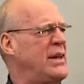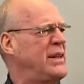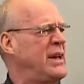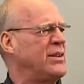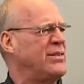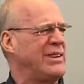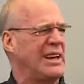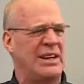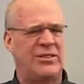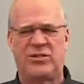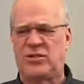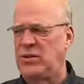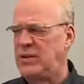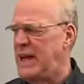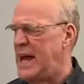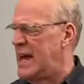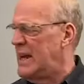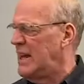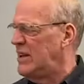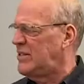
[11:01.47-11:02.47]
this, let's do
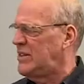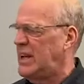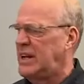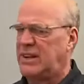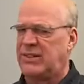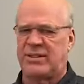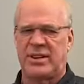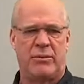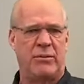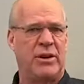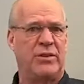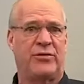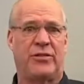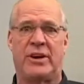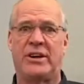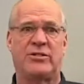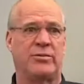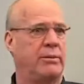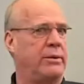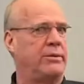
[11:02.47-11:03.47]
that, let's get in some
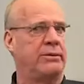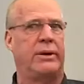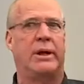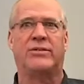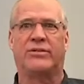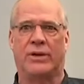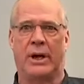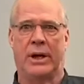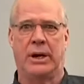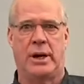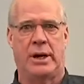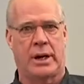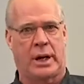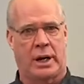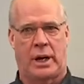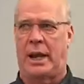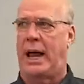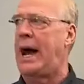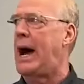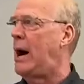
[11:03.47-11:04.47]
refreshments, let's get in a
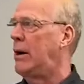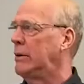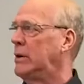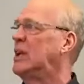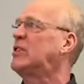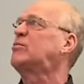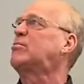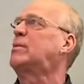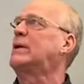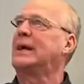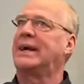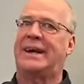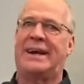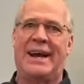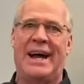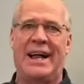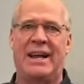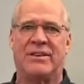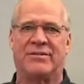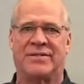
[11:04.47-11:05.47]
clown, let's bring in an
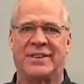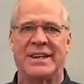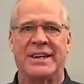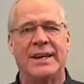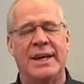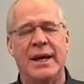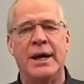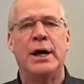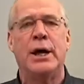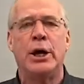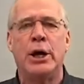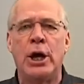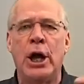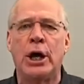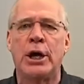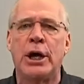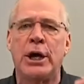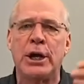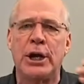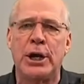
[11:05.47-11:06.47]
elephant. No,
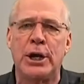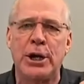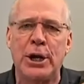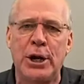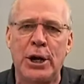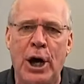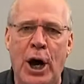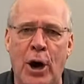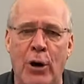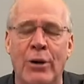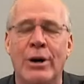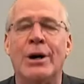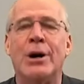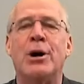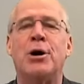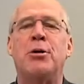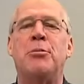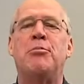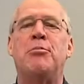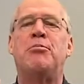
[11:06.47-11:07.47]
no, no, no, no.
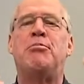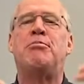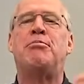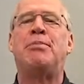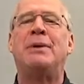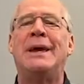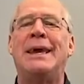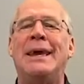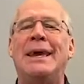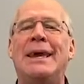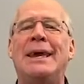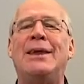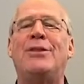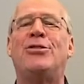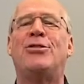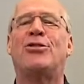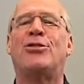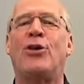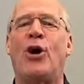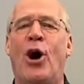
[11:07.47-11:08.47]
Be
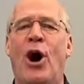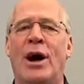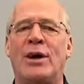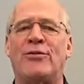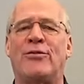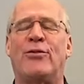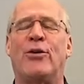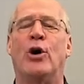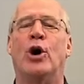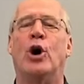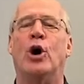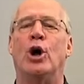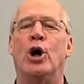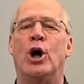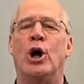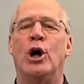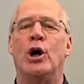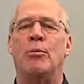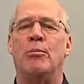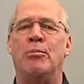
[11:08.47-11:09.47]
thoughtful,
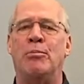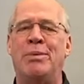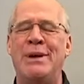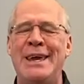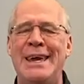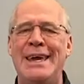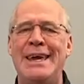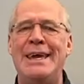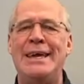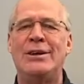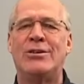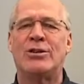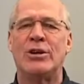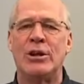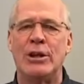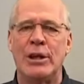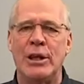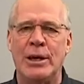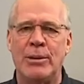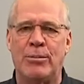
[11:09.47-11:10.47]
be
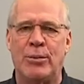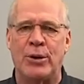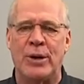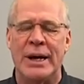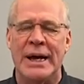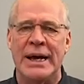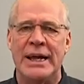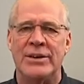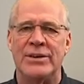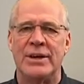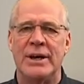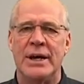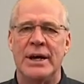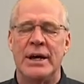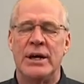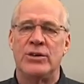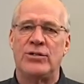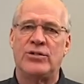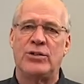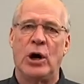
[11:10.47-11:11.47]
deliberate.
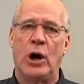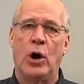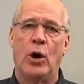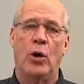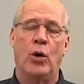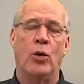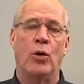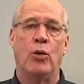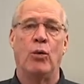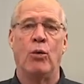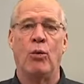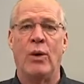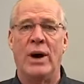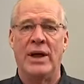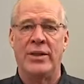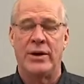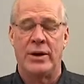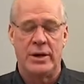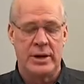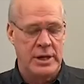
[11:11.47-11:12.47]
So
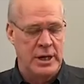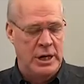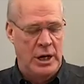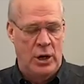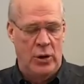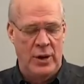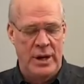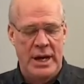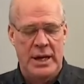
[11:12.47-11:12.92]
whether, you know,